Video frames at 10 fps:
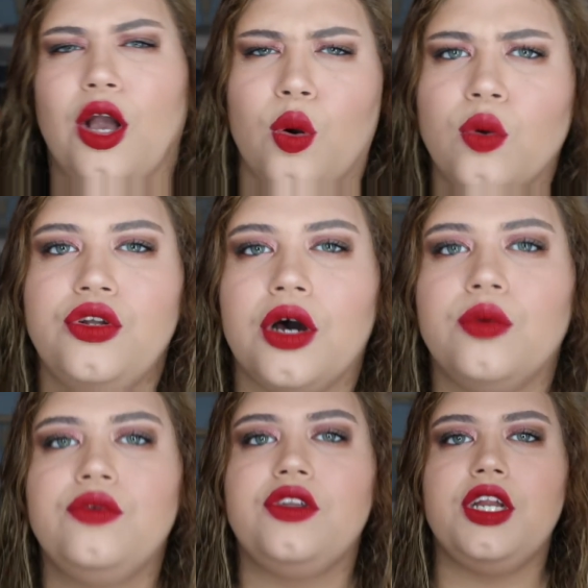cool
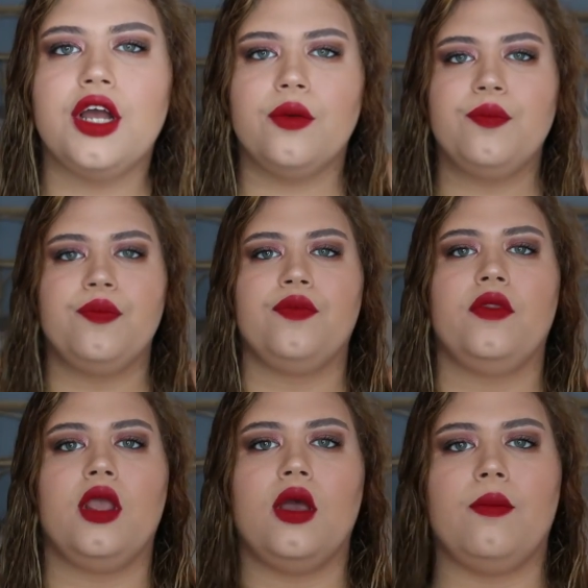toned, you know.
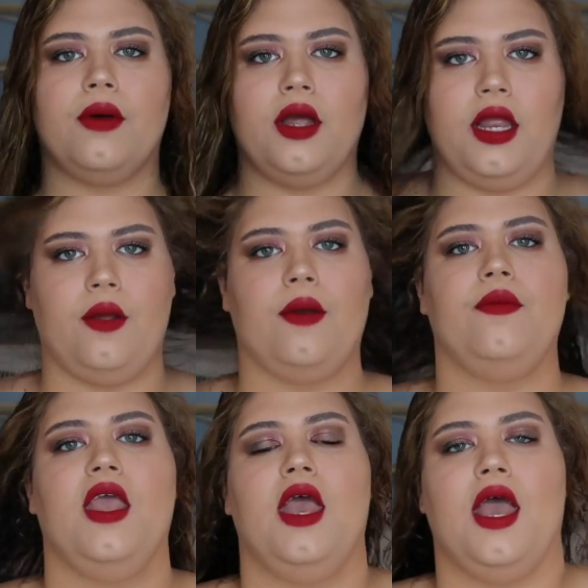But anyway,
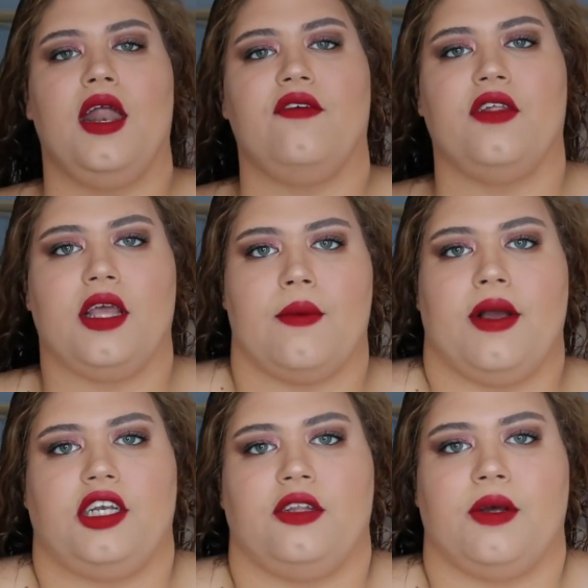and I feel like it
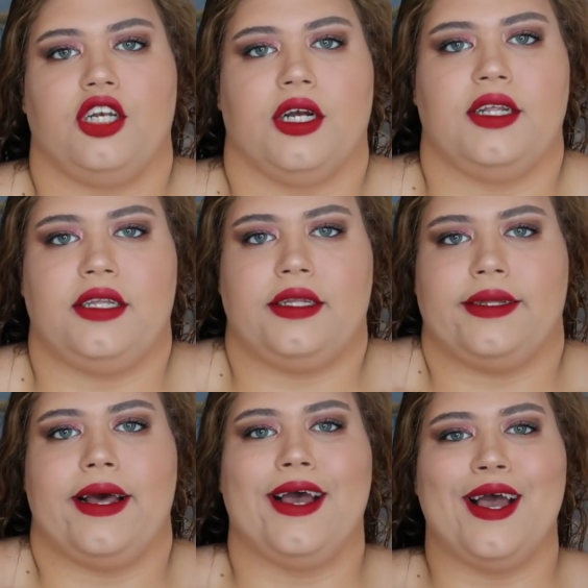matches my dress
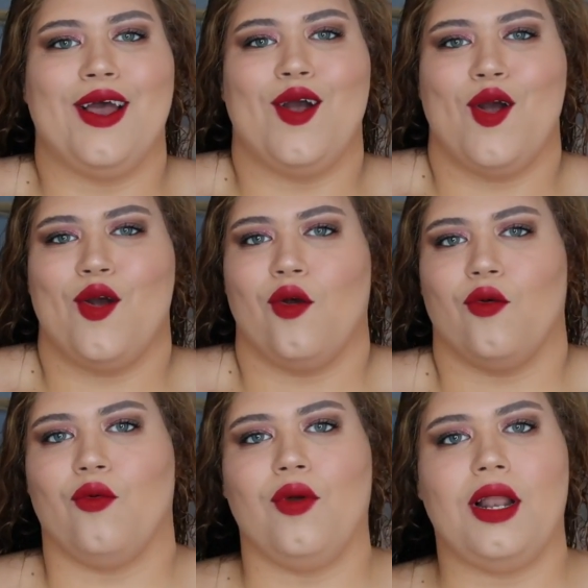
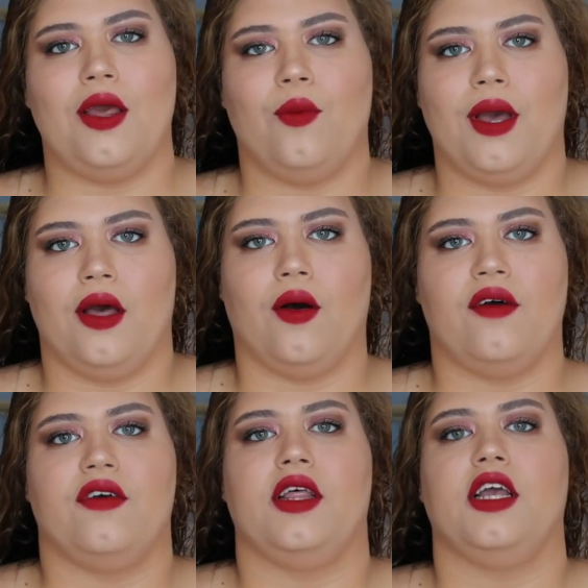really well.
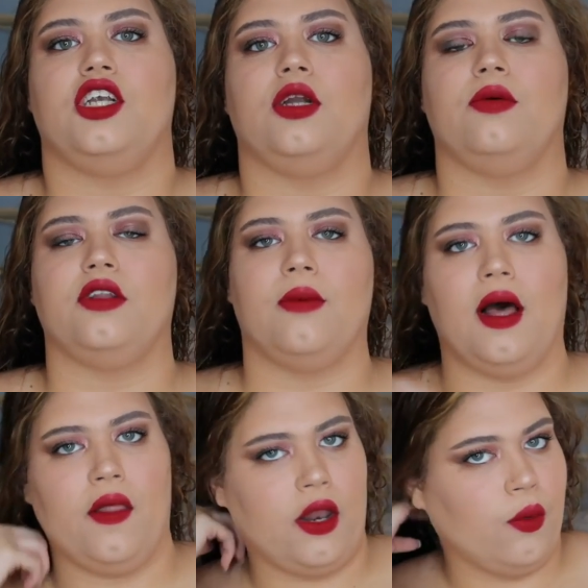I feel like I should have put some
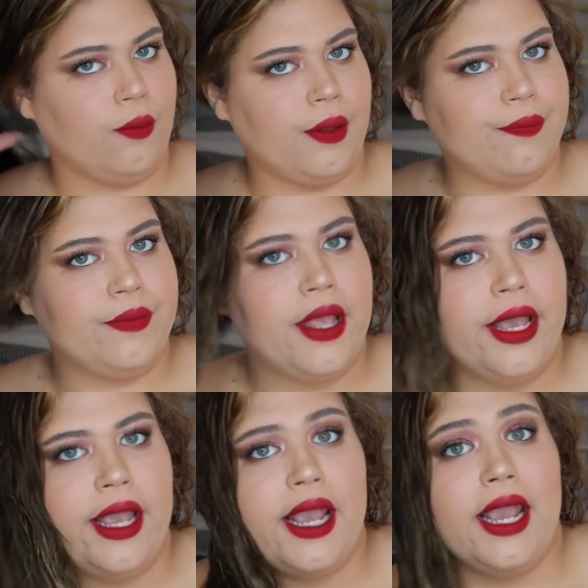highlight on, but
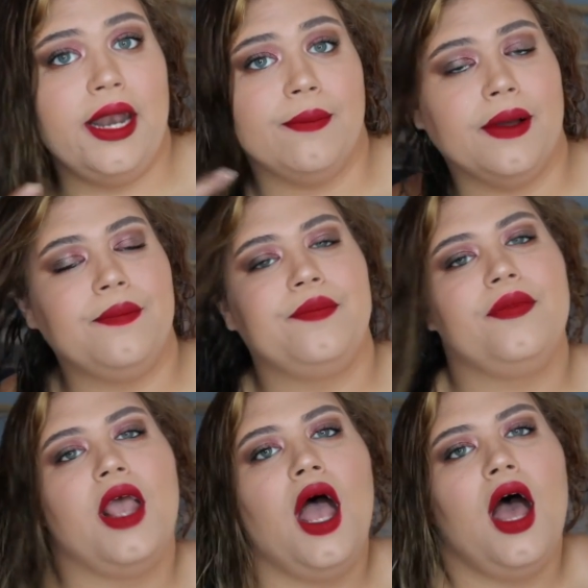anyway,
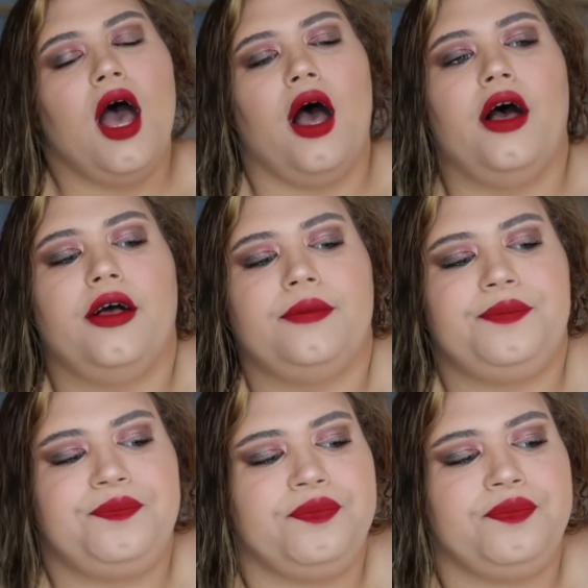I